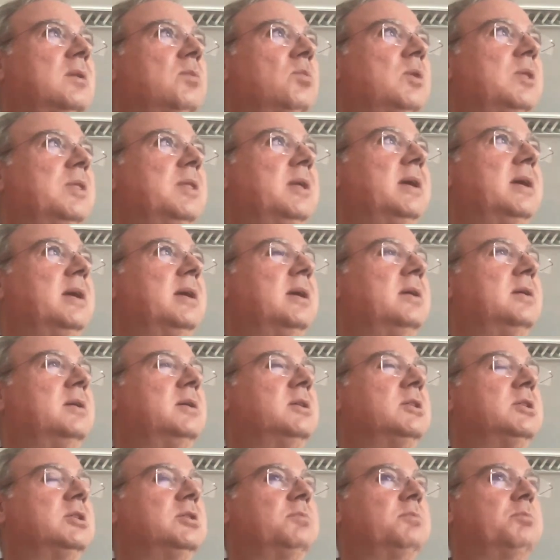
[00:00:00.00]
with the
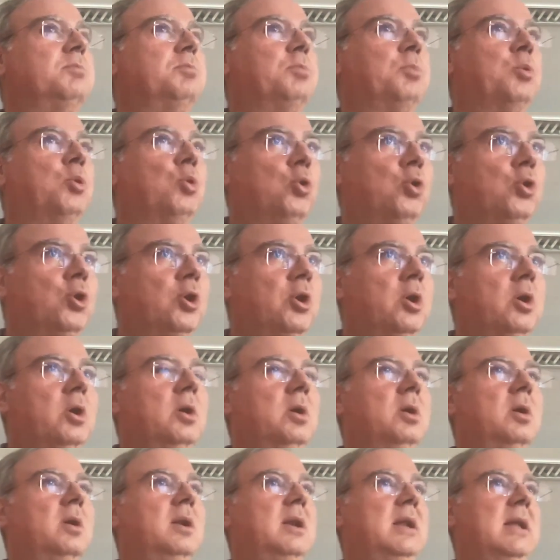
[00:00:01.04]
poor
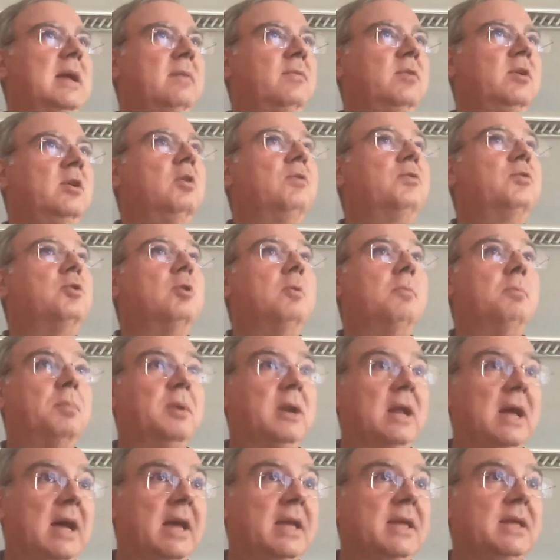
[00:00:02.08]
level of
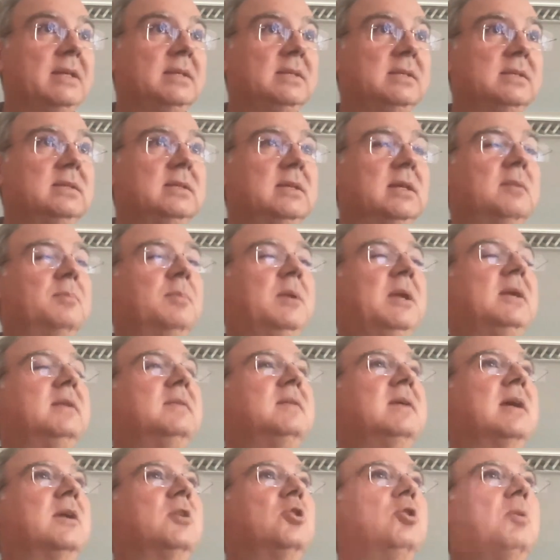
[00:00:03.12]
compliance that
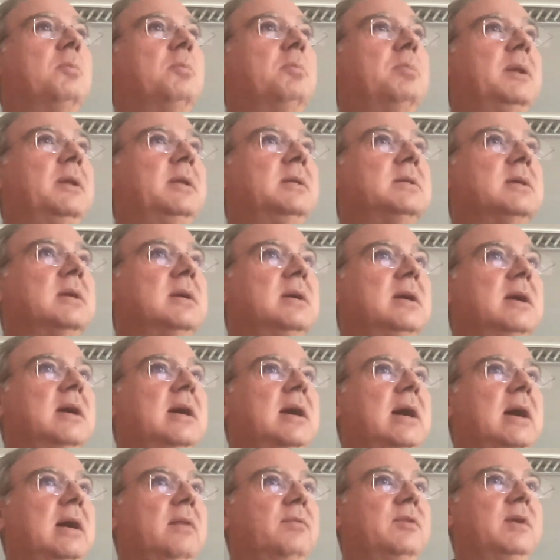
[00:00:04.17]
big tech companies
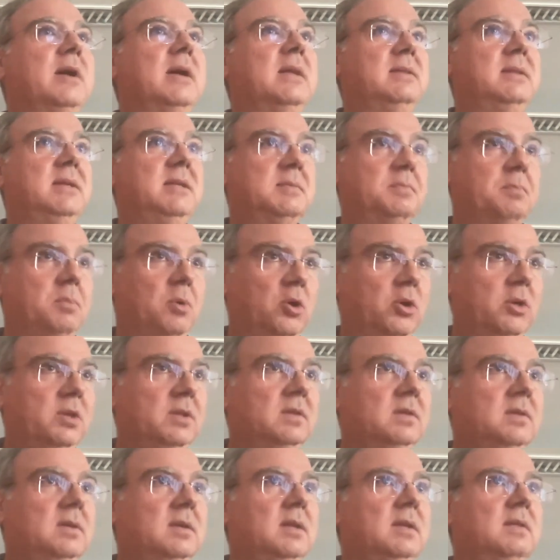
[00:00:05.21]
have at this
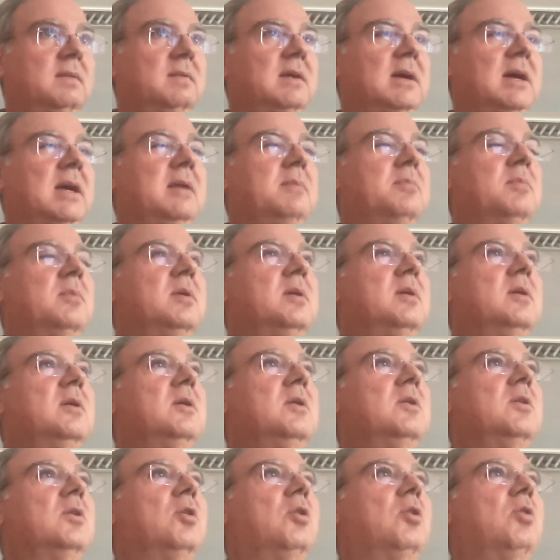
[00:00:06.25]
point in time
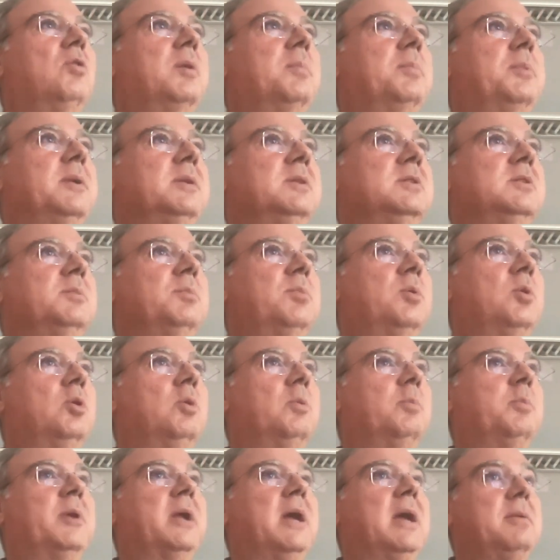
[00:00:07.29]
of the principle
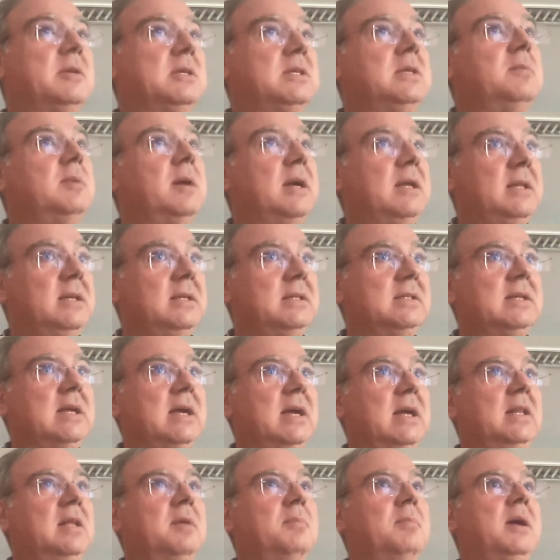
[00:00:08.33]
of privacy by
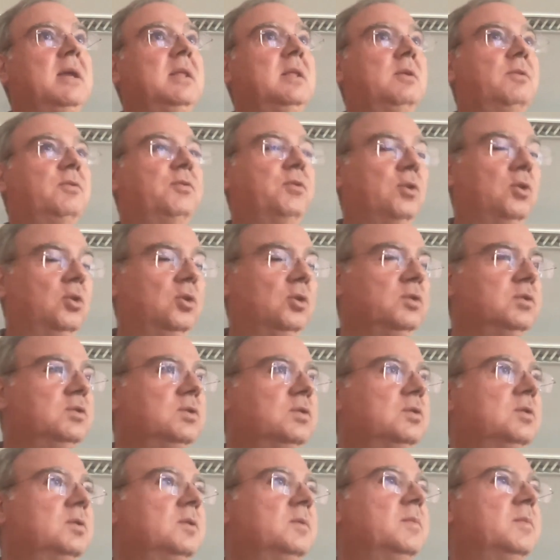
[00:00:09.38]
design and by default,